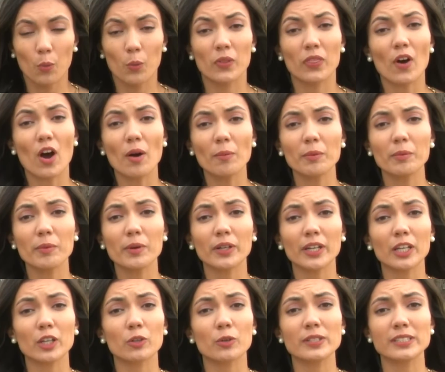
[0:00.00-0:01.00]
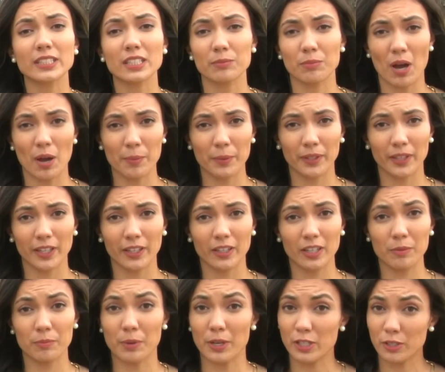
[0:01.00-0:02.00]
With almond milk increasing in
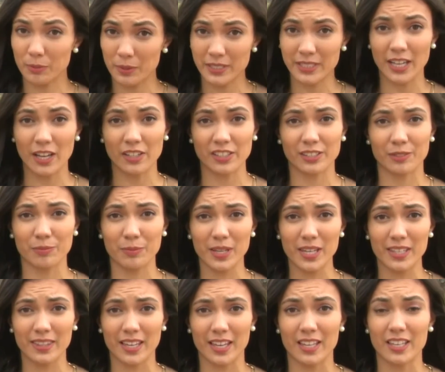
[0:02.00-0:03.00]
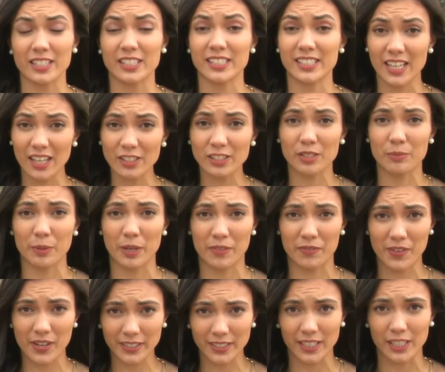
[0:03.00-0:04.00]
popularity, Benjamin tells me that its sales could be
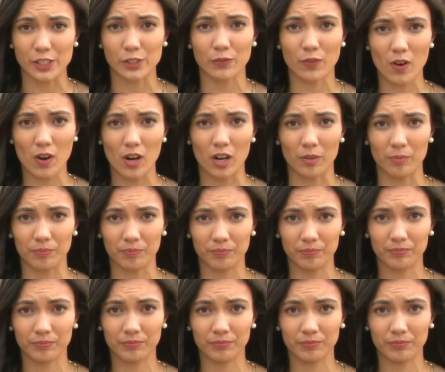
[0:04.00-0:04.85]
affecting his farm.